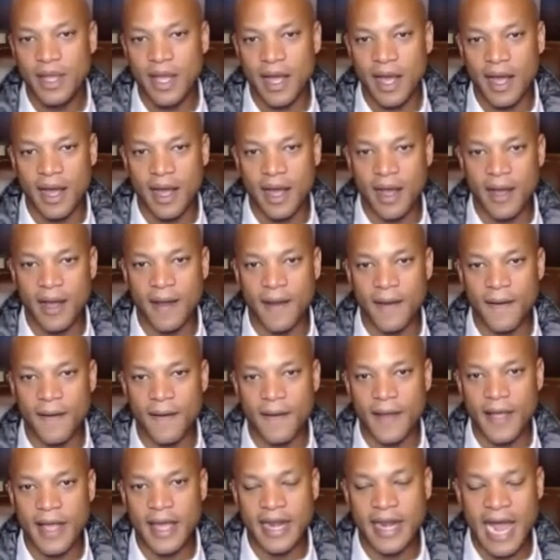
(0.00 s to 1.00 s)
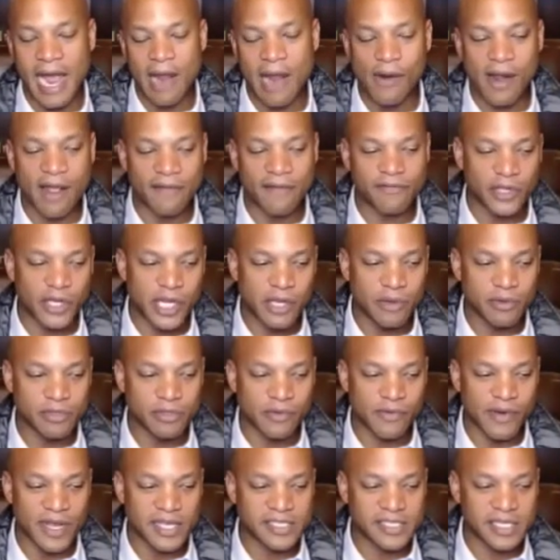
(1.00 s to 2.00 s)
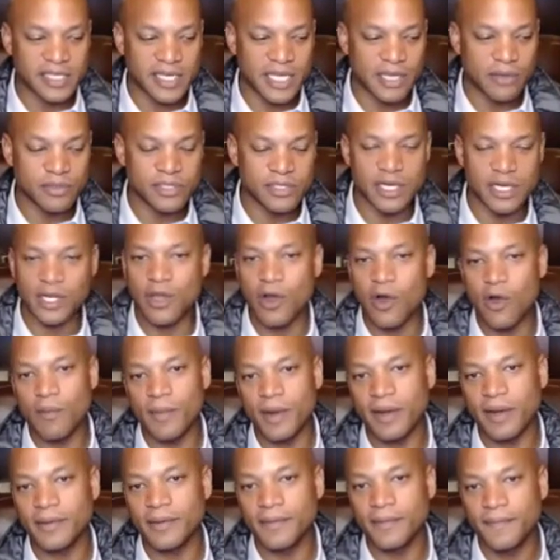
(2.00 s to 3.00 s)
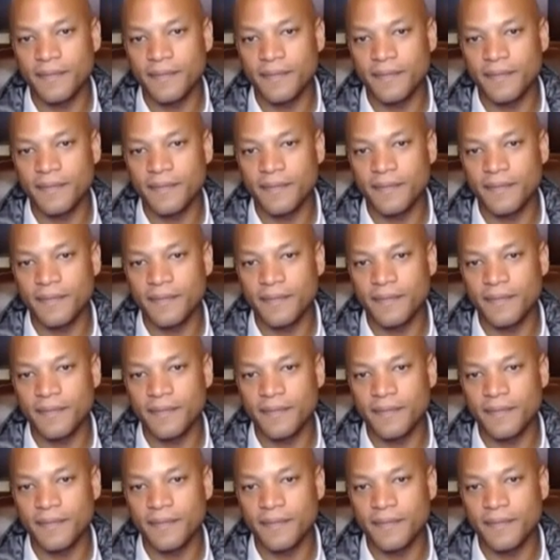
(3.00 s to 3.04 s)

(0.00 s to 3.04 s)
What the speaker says: an hour after he was arrested, he was in a coma.